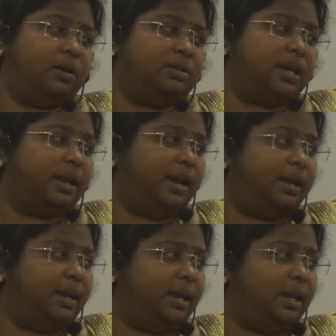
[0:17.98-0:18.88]

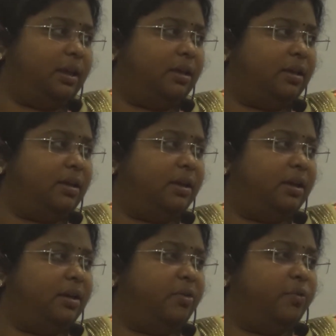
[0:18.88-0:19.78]
Generally,
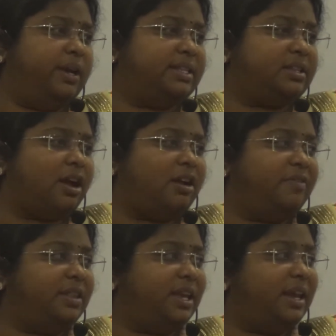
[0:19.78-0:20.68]
we will
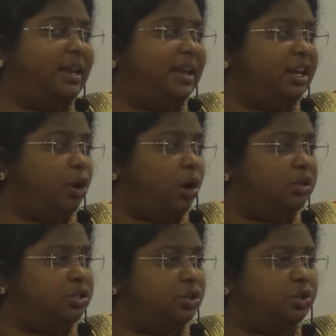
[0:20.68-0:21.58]
start with Indian
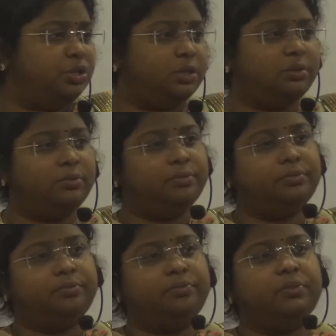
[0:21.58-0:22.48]
constitution.
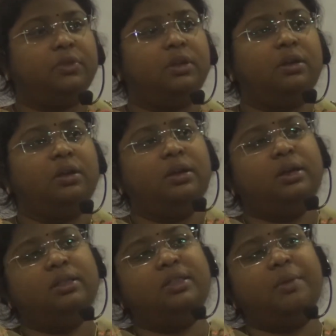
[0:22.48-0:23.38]

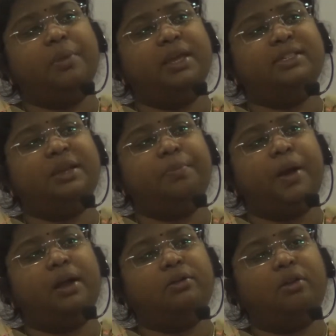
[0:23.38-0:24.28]
The major
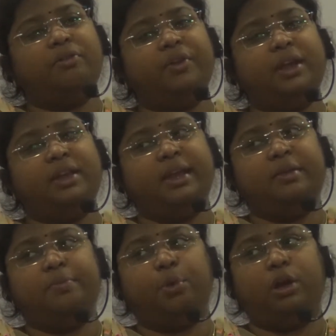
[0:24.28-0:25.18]
part of
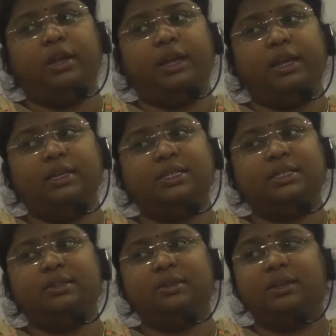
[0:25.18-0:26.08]
Indian polity
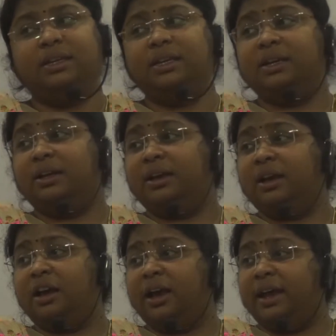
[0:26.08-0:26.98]
is
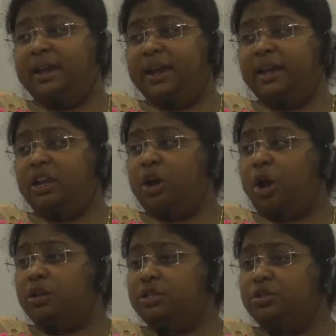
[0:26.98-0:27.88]
Indian
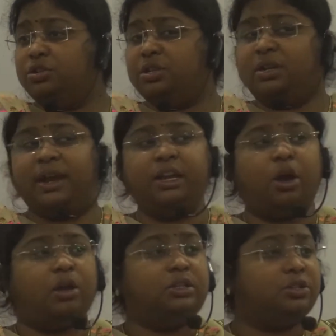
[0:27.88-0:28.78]
constitution and
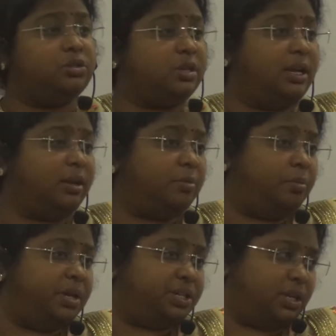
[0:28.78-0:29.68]
constitutional
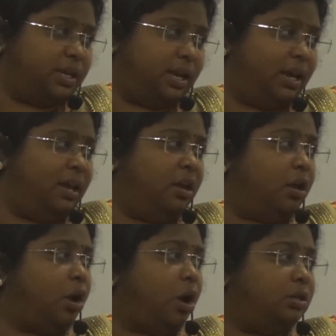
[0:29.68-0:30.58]
machinery,
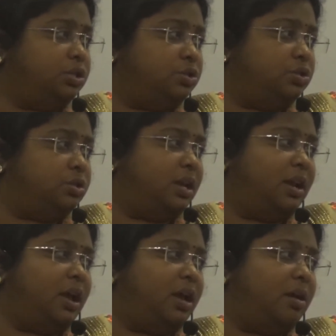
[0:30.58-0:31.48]
constitutional